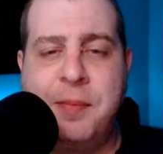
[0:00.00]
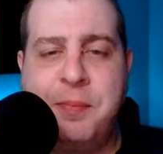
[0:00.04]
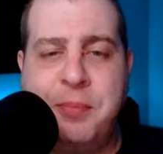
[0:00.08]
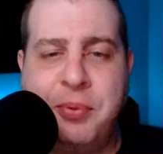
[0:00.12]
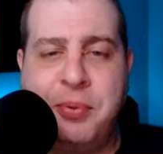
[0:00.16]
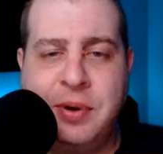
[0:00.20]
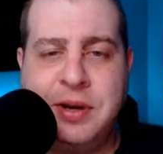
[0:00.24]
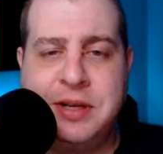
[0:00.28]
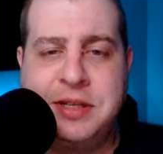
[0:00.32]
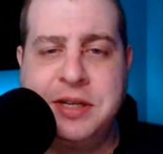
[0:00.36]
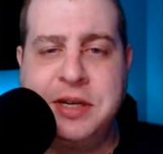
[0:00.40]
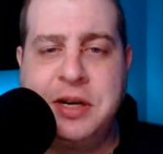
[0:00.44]

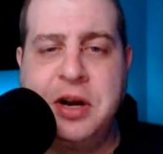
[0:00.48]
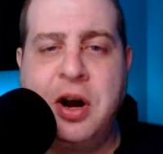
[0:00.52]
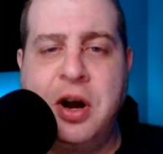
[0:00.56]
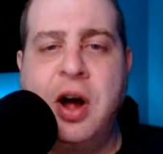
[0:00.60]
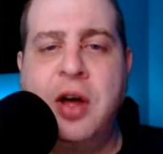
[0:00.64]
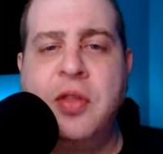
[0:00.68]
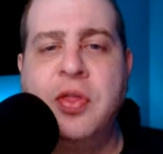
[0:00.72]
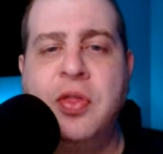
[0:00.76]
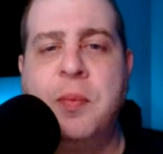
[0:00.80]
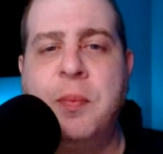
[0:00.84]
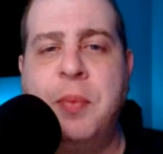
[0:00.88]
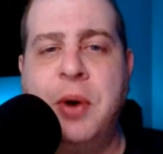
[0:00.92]
printed
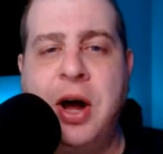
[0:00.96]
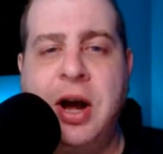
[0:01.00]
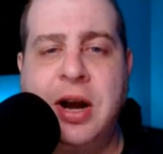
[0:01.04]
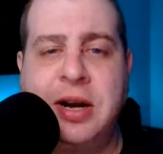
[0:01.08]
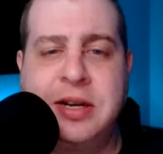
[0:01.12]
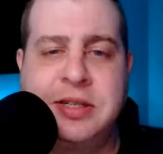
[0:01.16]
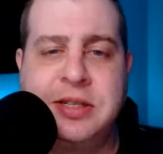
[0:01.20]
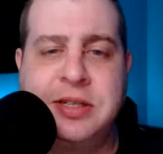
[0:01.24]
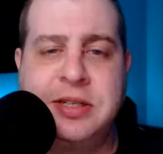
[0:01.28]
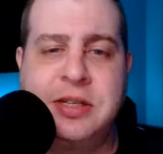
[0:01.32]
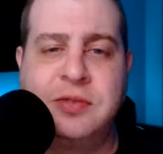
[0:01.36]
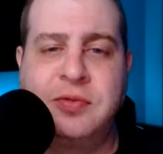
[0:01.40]
on the
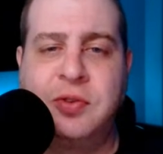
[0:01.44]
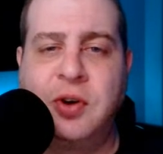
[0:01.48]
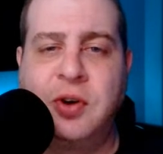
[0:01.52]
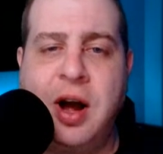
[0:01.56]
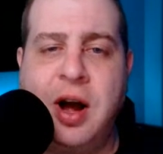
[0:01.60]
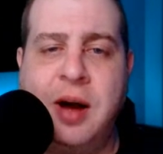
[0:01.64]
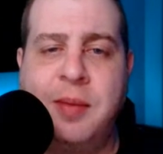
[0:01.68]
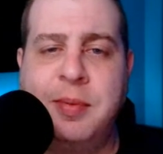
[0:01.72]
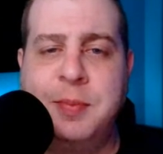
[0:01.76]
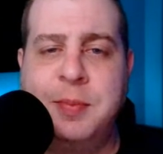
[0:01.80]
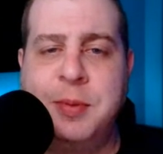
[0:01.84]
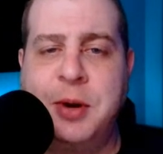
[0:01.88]
boxes for
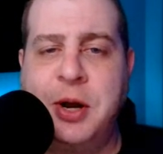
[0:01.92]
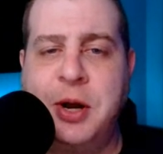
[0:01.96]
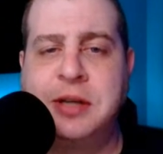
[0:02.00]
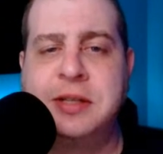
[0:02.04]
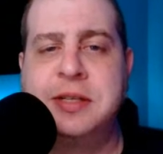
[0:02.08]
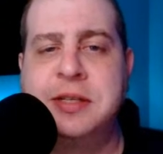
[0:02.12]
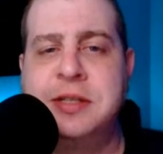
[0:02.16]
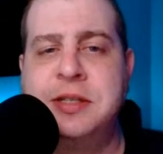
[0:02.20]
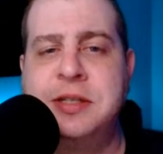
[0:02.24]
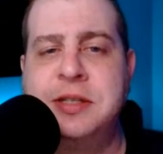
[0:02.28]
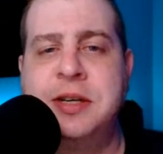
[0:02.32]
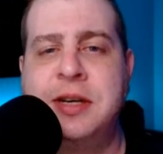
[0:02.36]
hobby
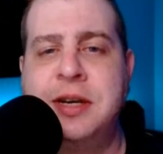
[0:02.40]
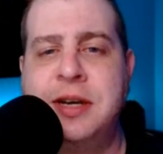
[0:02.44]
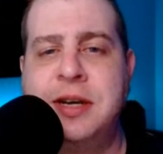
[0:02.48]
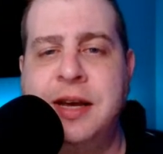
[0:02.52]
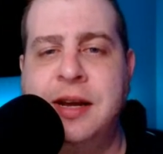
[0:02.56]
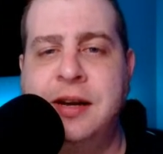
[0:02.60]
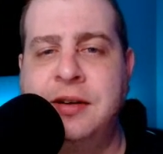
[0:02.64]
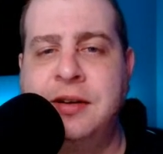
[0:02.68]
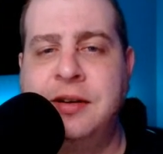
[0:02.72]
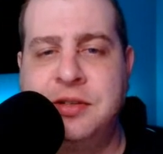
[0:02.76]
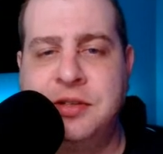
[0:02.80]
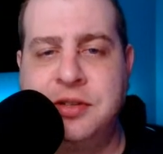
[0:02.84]
boxes, you can
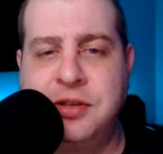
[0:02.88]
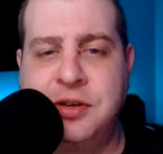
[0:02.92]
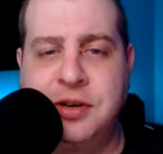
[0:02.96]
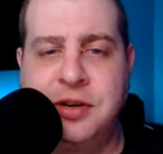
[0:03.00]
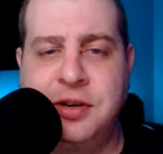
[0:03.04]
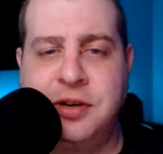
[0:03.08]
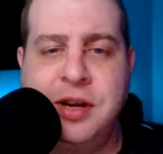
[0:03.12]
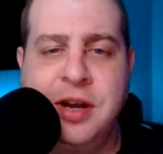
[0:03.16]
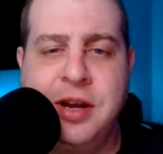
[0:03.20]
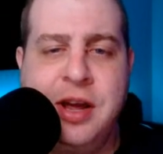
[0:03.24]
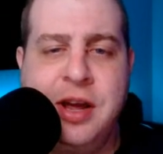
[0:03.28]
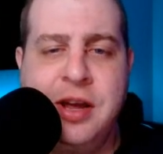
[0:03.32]
kind of
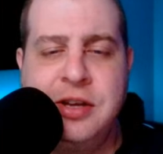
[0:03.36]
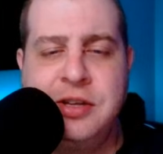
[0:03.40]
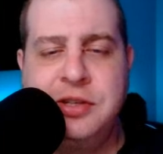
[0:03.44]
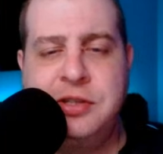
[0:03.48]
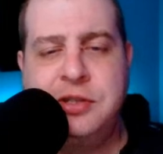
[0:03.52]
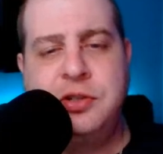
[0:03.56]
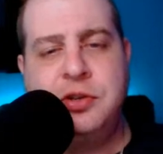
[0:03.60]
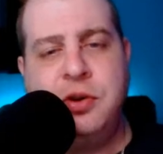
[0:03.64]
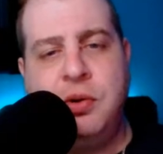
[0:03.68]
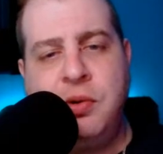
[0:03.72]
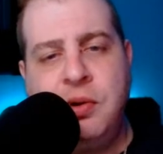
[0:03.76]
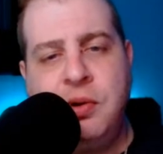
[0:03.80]
discern
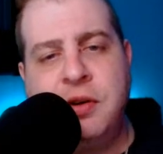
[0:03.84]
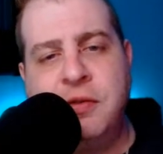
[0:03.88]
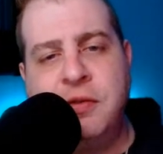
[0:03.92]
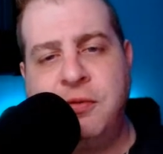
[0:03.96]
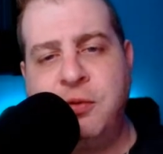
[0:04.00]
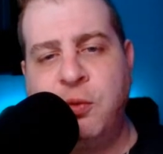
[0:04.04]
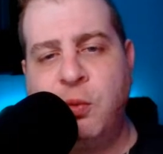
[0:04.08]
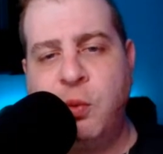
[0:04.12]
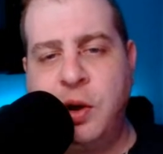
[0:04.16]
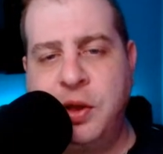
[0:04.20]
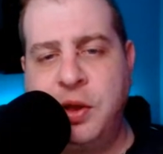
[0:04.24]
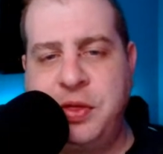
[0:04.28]
sort
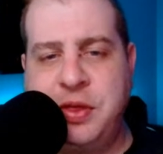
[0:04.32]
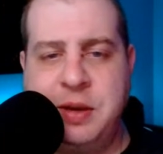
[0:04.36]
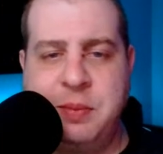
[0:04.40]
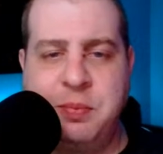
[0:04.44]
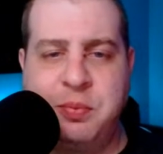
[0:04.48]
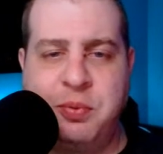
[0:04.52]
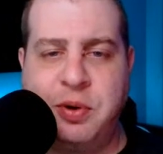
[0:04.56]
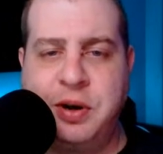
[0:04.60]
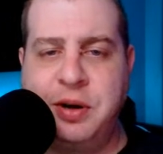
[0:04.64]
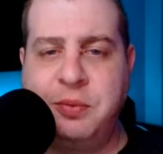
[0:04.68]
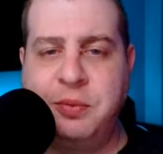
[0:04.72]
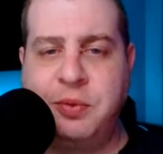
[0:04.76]
of what the
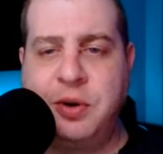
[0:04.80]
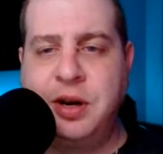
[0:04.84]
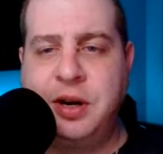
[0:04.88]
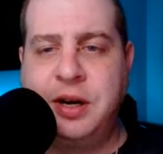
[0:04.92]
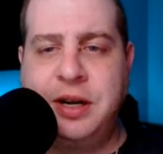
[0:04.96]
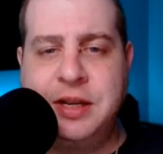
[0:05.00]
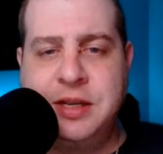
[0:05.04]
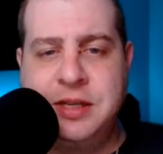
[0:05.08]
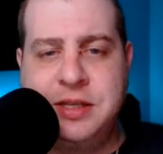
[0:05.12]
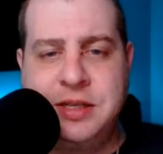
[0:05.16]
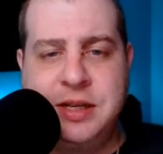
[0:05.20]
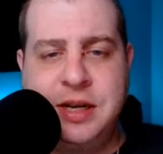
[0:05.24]
print run
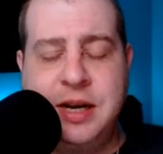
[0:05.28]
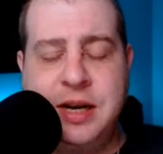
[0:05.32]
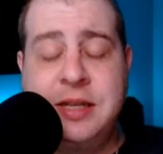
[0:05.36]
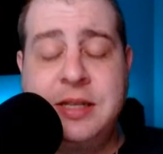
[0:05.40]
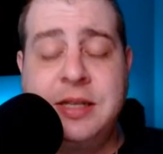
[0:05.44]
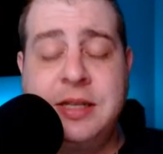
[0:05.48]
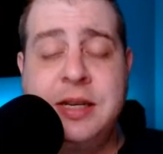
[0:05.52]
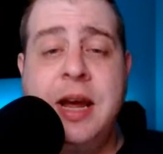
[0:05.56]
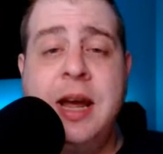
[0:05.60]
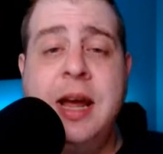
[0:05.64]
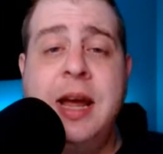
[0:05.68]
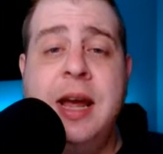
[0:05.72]
is, and
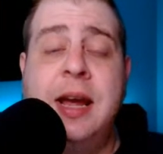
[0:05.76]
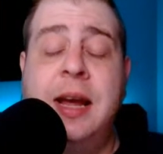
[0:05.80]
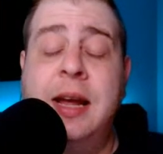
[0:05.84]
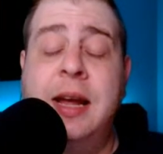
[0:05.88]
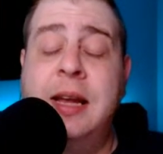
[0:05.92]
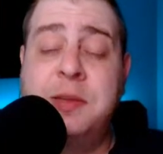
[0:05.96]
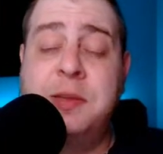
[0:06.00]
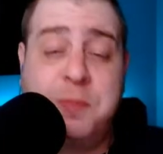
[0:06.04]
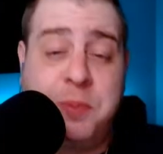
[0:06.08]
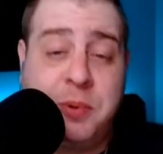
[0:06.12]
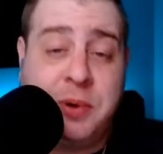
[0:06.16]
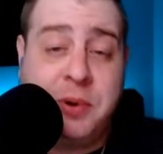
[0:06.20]

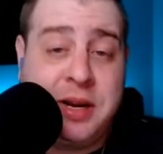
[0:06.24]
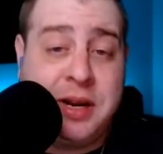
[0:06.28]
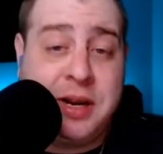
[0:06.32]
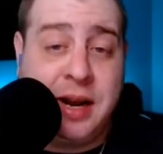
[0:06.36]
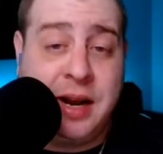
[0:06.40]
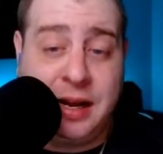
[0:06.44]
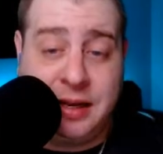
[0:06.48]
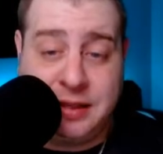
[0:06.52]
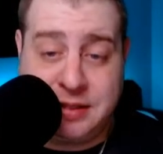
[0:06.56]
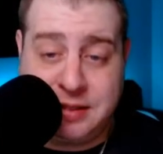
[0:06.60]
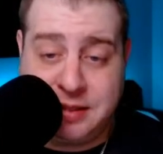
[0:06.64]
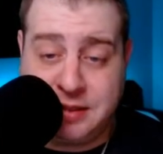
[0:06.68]
it's pretty
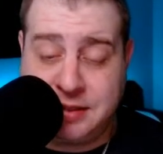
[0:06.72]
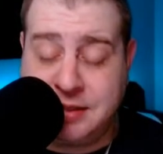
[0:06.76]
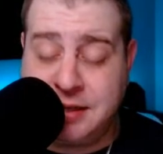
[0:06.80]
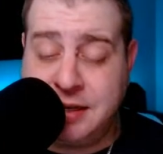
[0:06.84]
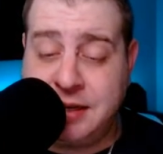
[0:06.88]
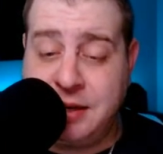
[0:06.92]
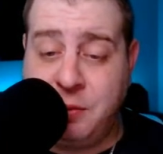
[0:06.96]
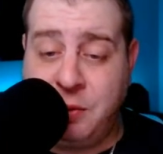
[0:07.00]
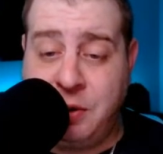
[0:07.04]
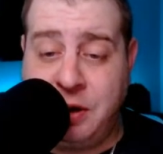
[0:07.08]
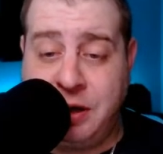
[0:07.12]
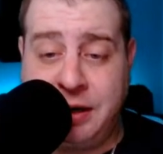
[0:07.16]
nuts. I'll tell
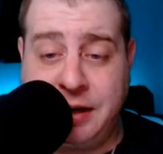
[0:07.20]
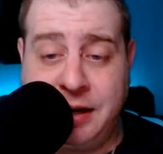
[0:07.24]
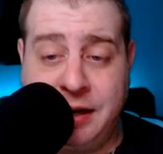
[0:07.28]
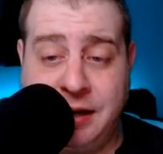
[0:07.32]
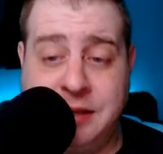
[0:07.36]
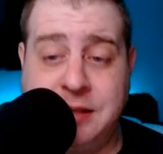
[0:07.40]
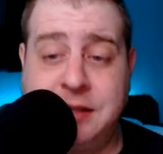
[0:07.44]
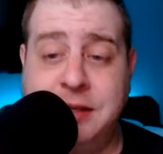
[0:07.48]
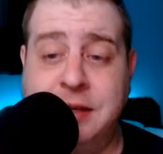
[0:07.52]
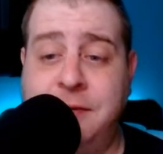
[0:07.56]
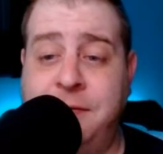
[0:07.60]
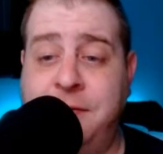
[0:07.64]
you what,
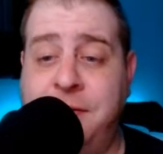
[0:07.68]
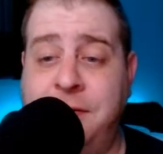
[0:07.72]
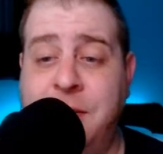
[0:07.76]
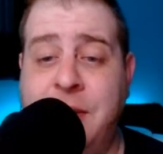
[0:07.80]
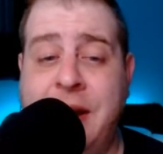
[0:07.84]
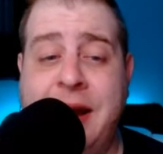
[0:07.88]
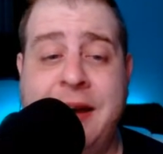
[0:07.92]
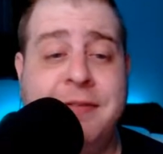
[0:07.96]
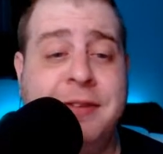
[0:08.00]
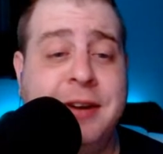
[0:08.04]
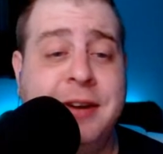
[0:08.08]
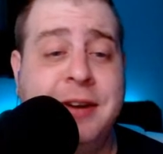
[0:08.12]
guys. If you
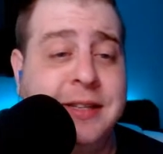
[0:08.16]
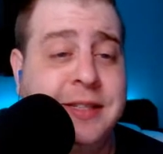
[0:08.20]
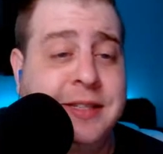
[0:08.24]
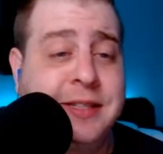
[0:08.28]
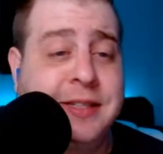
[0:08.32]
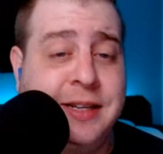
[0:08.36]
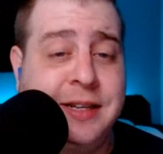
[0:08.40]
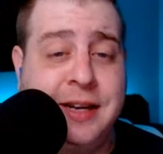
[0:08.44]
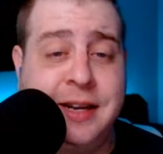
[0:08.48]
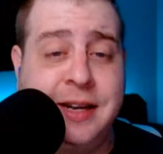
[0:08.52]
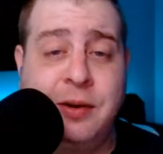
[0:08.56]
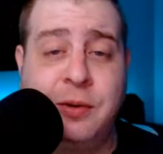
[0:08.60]
have not
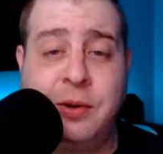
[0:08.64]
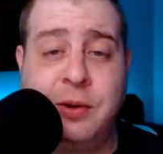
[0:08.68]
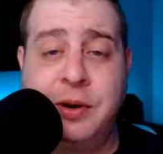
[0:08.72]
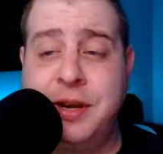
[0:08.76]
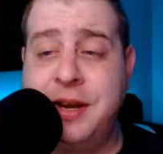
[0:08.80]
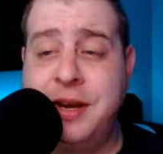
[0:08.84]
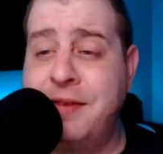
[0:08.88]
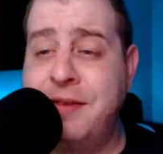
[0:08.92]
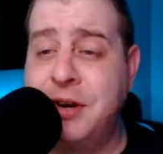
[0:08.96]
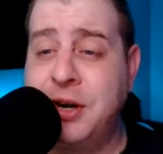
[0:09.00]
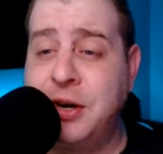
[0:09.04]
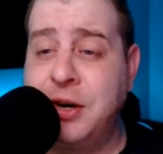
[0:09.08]
seen it or
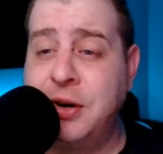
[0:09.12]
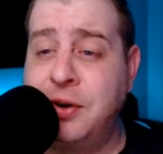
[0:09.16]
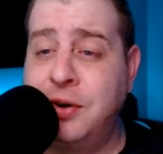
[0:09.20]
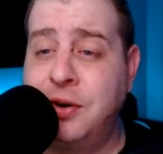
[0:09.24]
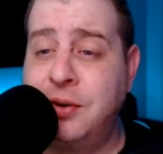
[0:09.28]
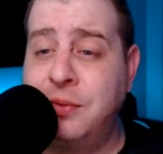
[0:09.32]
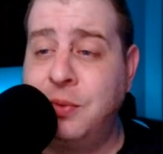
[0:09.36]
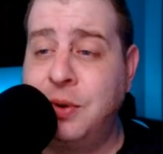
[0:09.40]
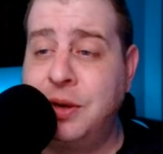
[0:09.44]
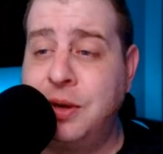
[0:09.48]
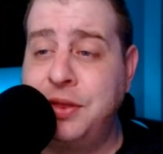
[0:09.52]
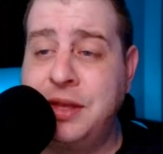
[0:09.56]
you have not
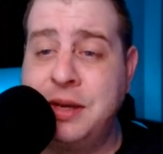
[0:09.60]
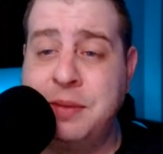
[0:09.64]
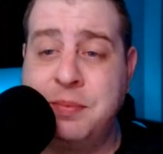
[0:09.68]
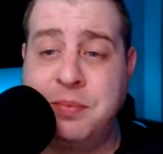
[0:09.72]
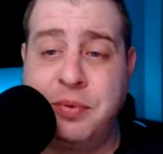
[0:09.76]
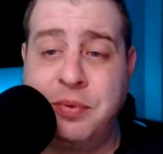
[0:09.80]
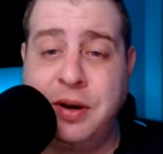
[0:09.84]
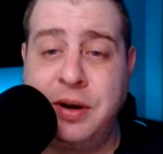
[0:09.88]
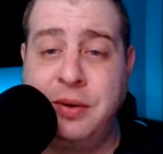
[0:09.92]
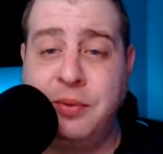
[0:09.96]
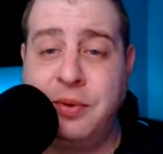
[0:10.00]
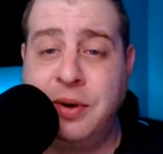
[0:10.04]
heard what the
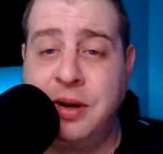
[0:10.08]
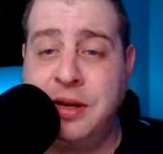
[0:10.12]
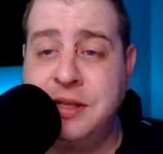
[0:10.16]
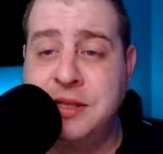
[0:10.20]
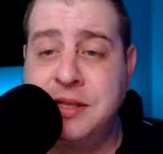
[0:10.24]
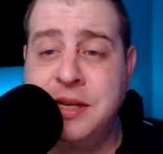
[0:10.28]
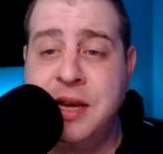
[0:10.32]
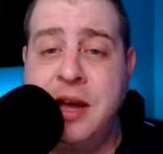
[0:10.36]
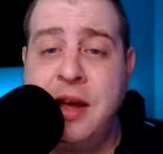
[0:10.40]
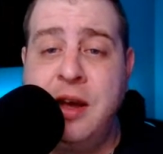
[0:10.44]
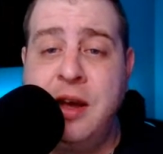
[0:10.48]
print runs